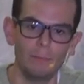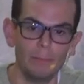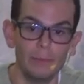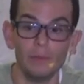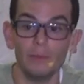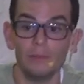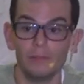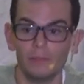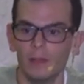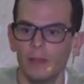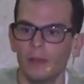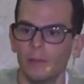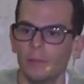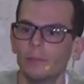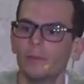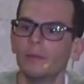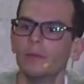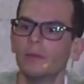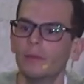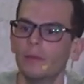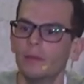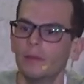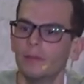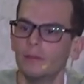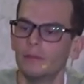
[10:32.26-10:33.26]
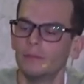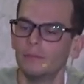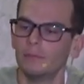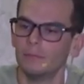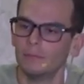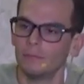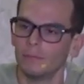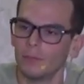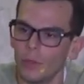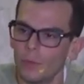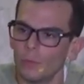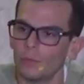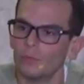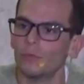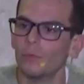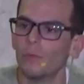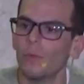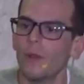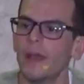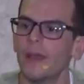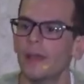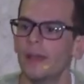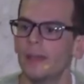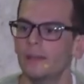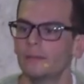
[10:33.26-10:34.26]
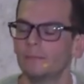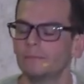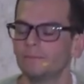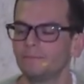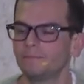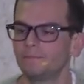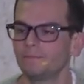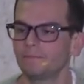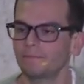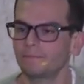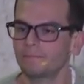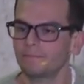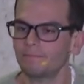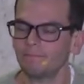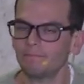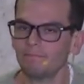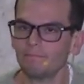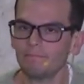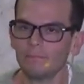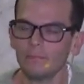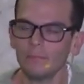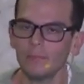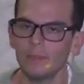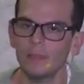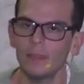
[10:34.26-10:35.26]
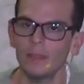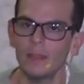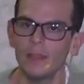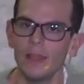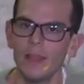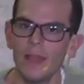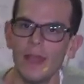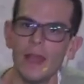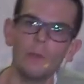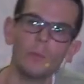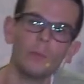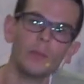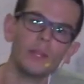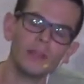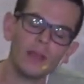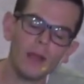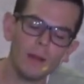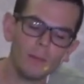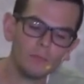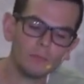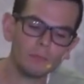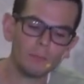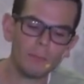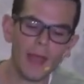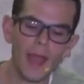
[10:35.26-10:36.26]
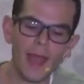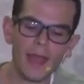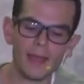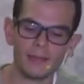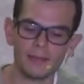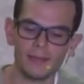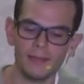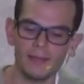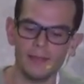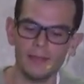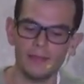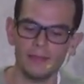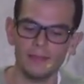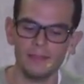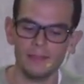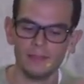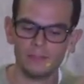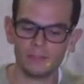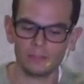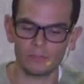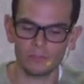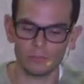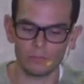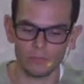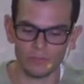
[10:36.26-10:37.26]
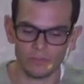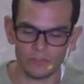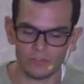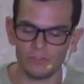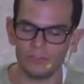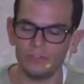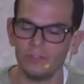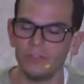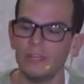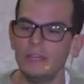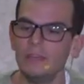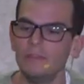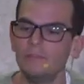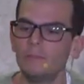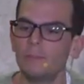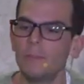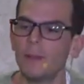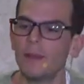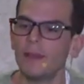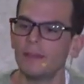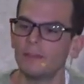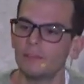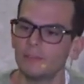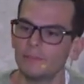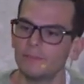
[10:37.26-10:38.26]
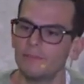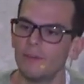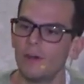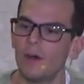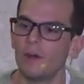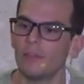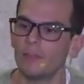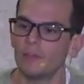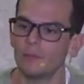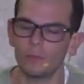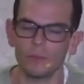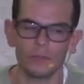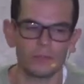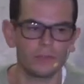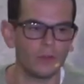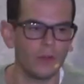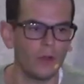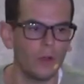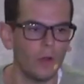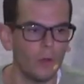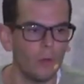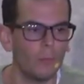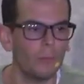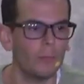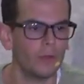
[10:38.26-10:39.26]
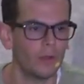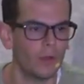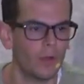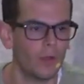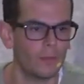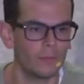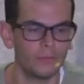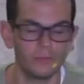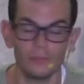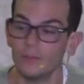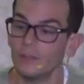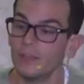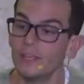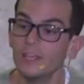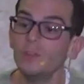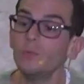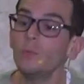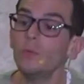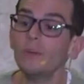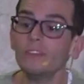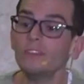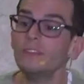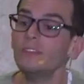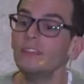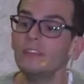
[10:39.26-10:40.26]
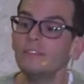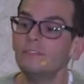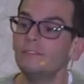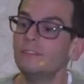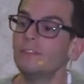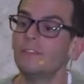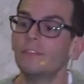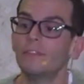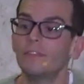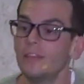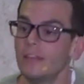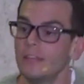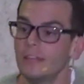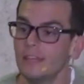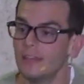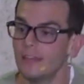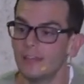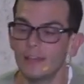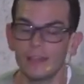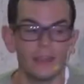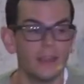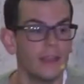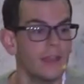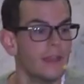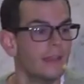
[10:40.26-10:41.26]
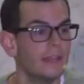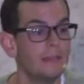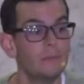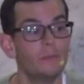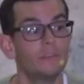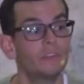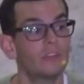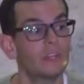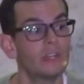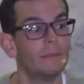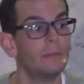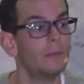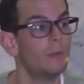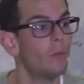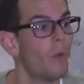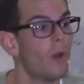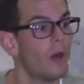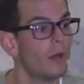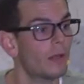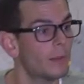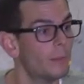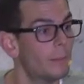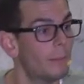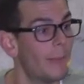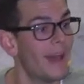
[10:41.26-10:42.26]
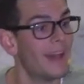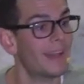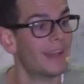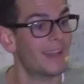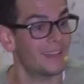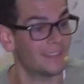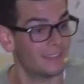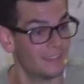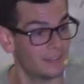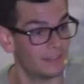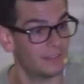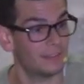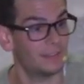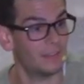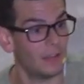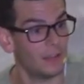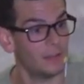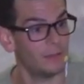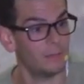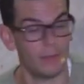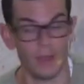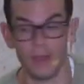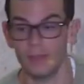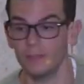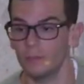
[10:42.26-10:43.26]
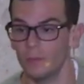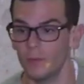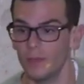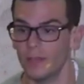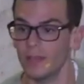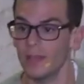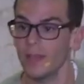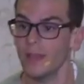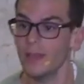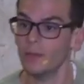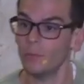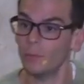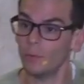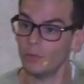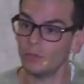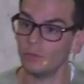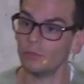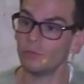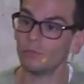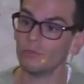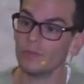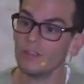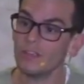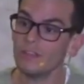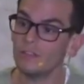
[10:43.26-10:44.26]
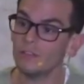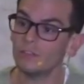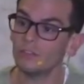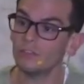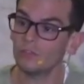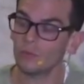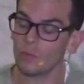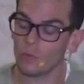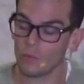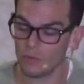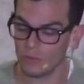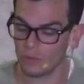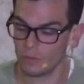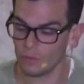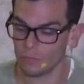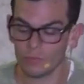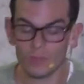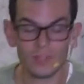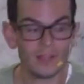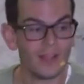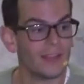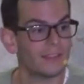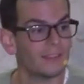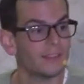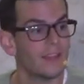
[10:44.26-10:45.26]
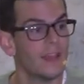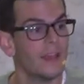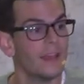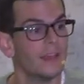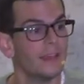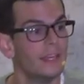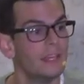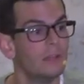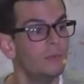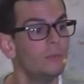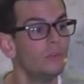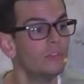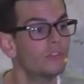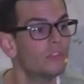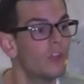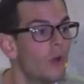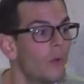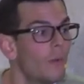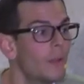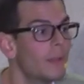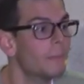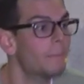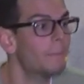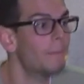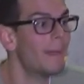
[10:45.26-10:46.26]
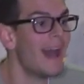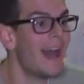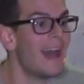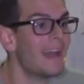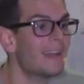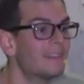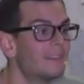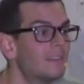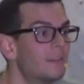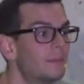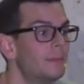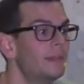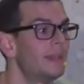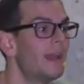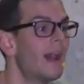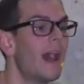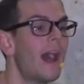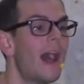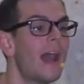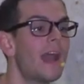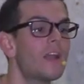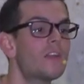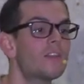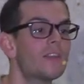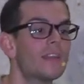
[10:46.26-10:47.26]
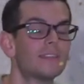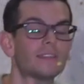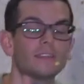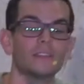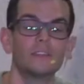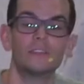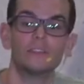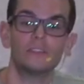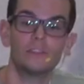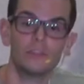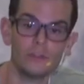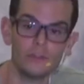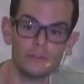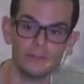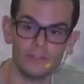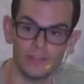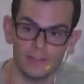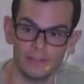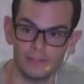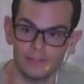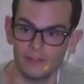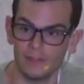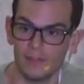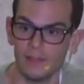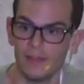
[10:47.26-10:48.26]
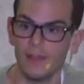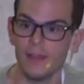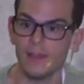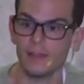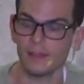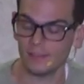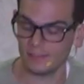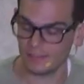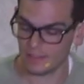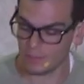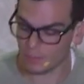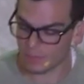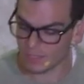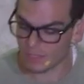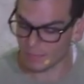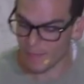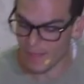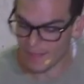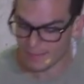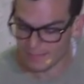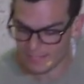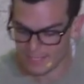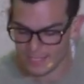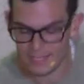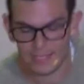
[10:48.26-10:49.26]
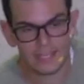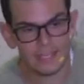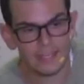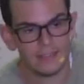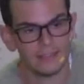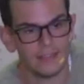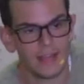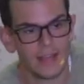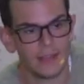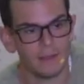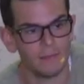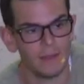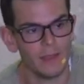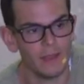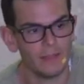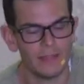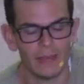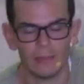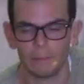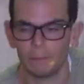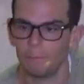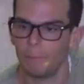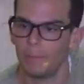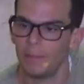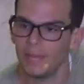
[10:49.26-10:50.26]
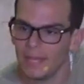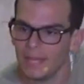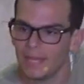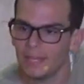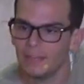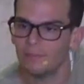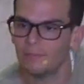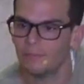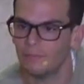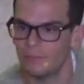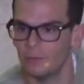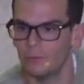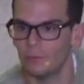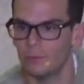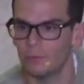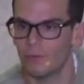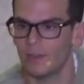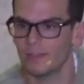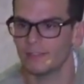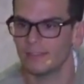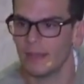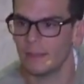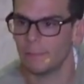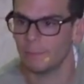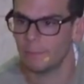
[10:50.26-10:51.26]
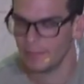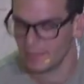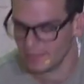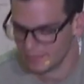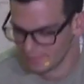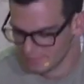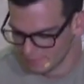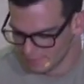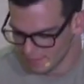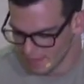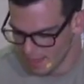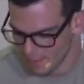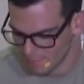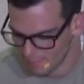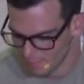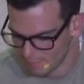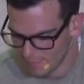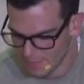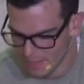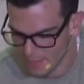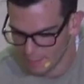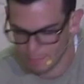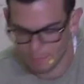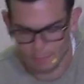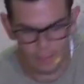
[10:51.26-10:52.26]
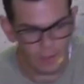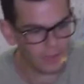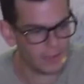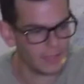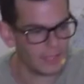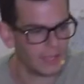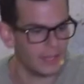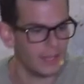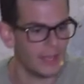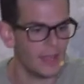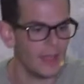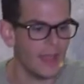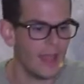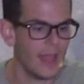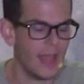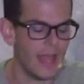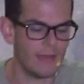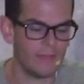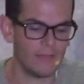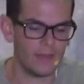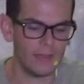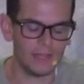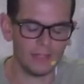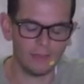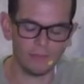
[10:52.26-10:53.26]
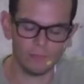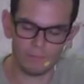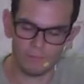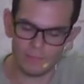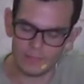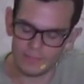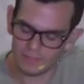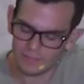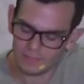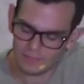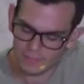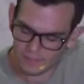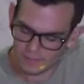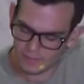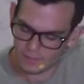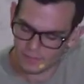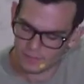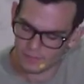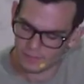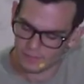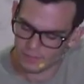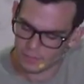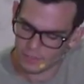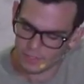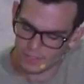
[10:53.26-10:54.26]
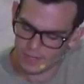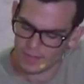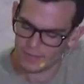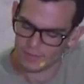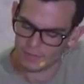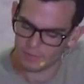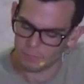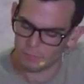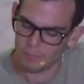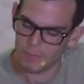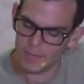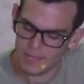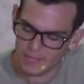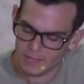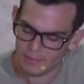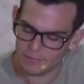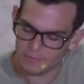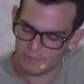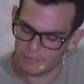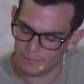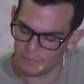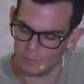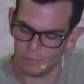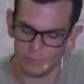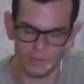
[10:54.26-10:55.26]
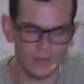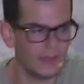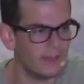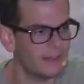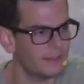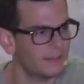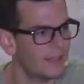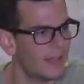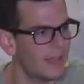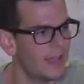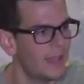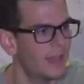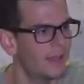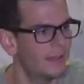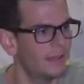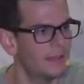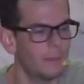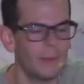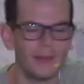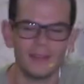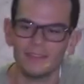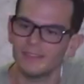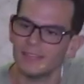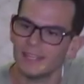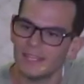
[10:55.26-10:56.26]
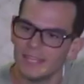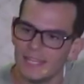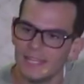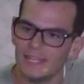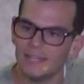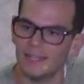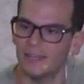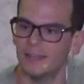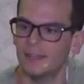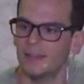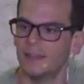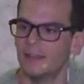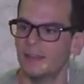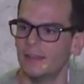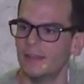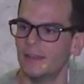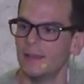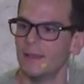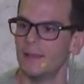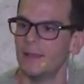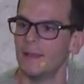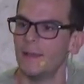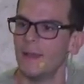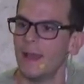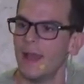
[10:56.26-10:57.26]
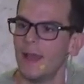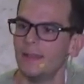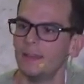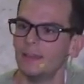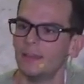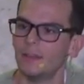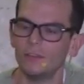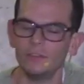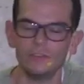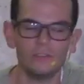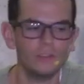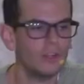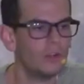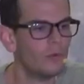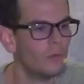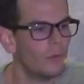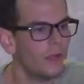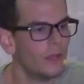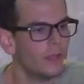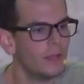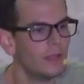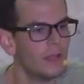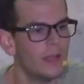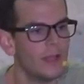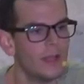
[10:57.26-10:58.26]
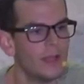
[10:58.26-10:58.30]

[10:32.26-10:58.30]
built up goes away. And when he comes back, he is received by his father with open arms. He wasn't even thinking he was going to be welcomed back as a son, by the way. When you read the story, you realize he was going back to be hired as a servant because he was about to eat that pig food, right? That pig slop from that bucket. And then he sits there and he's looking at this pig food in his hand, about to eat it. And he goes, you know what?